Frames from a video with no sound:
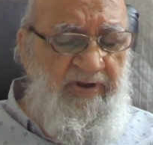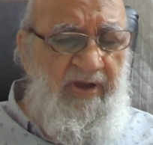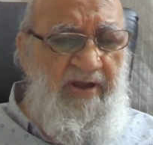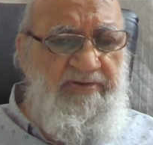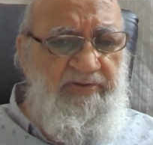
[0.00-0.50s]
he
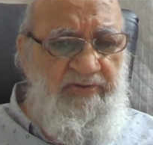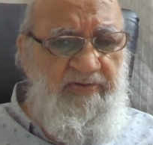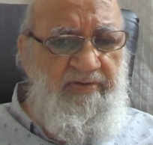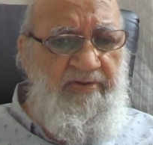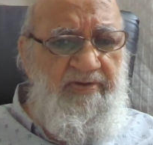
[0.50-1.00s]

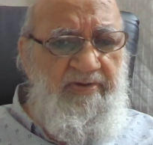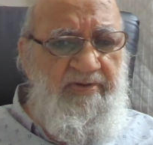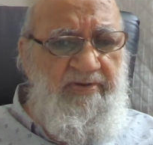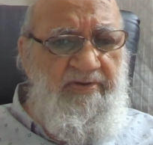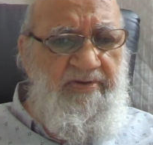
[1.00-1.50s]
also
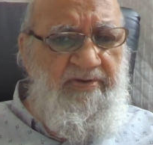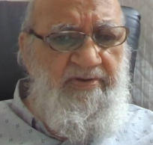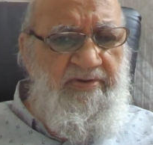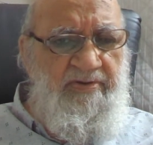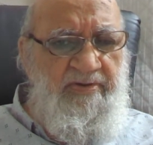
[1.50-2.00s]

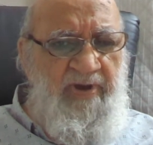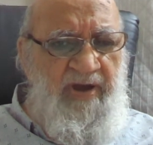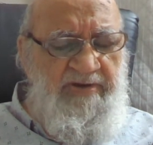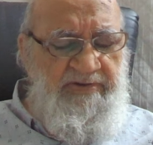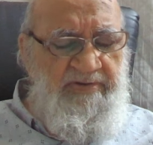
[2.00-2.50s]

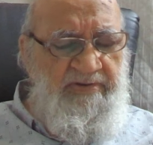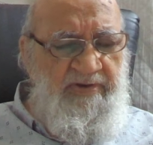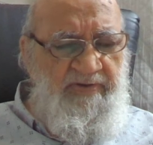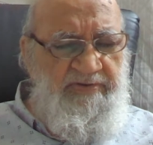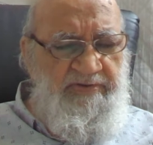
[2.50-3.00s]
he
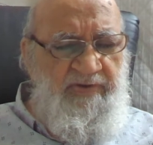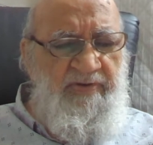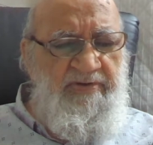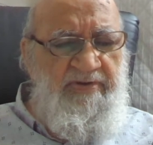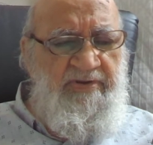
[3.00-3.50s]
was
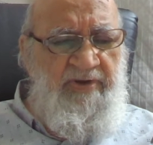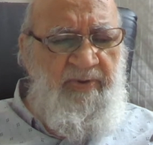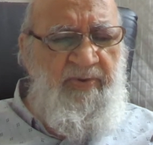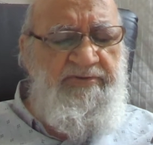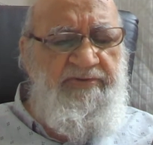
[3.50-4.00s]
given the
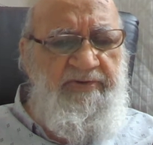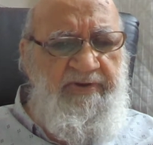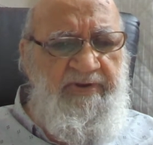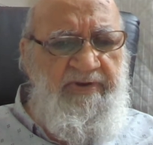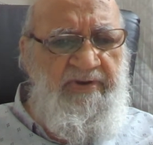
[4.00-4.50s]

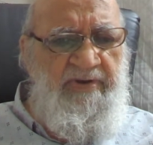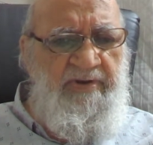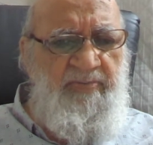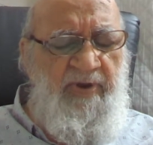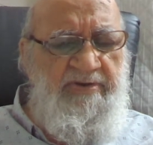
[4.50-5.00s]
opportunity on
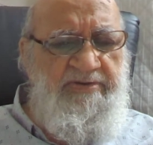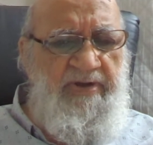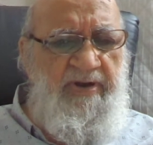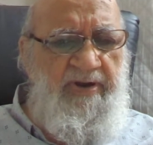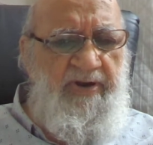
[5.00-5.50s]

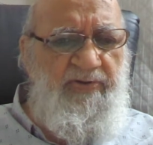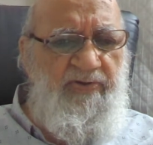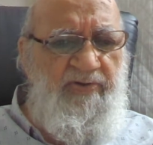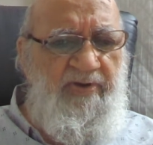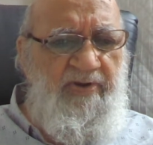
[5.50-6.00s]
Pakistan
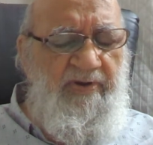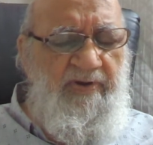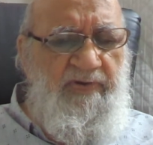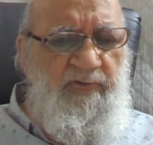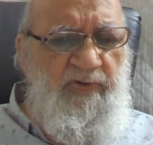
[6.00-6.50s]
radio
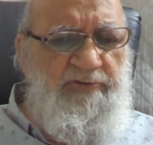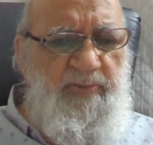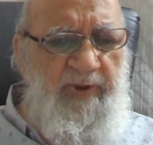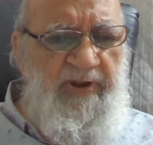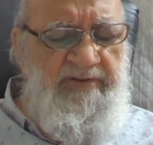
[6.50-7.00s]
to
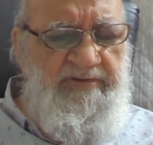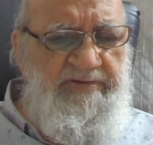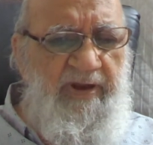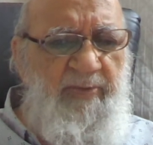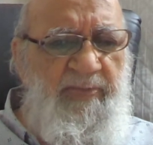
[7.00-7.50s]
explain the
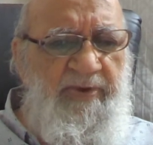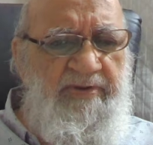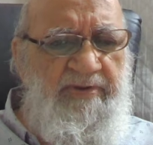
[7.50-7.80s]
Islamic